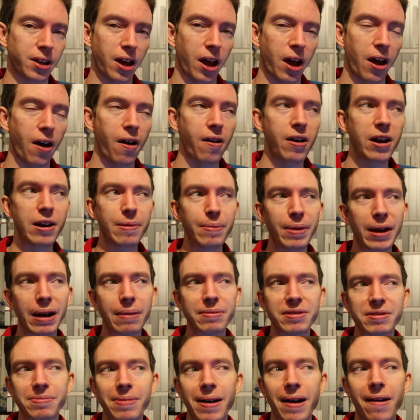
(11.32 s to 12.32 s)
that only
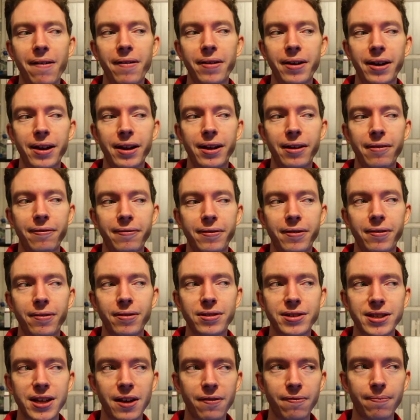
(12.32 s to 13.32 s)
becomes apparent if you're
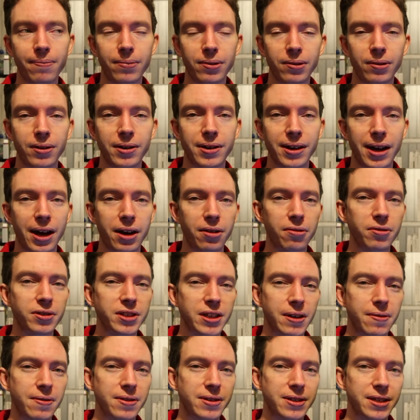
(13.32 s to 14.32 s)
self-employed and
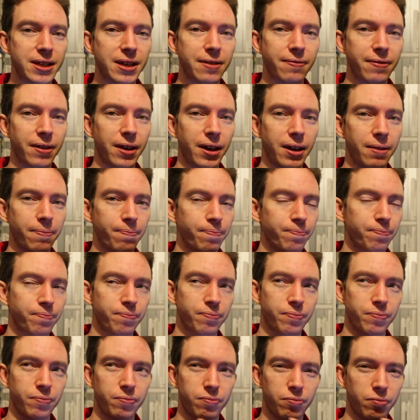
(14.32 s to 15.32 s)
also receiving
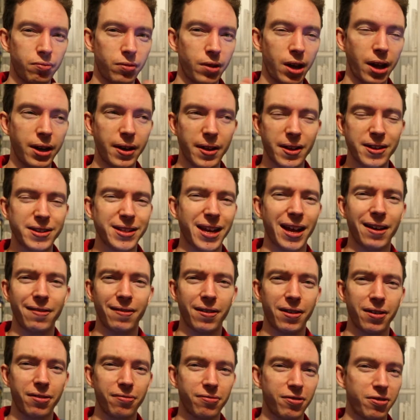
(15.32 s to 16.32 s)
another
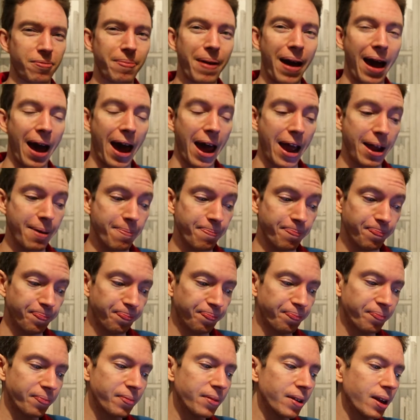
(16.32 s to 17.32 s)
salary through pay.
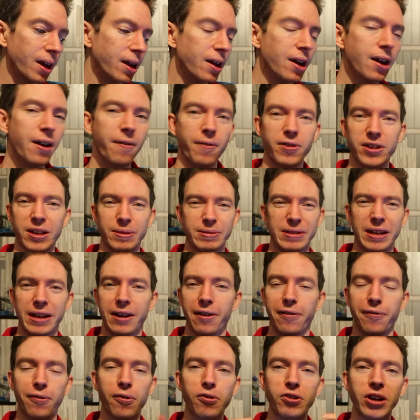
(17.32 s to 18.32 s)
For example, say
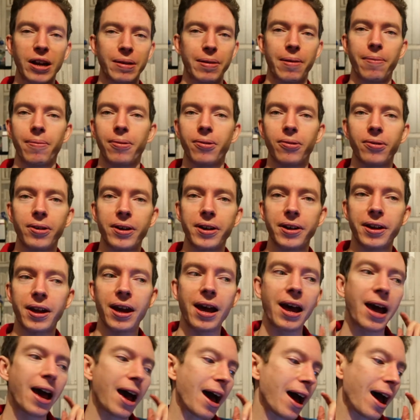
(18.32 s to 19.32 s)
you're full-time employed
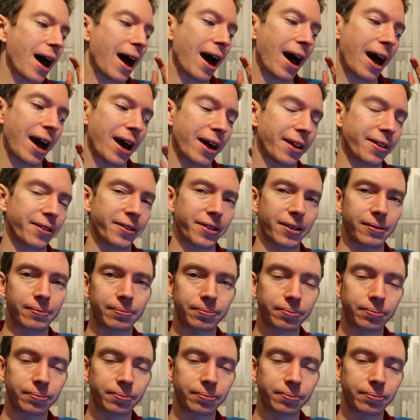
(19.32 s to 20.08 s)
and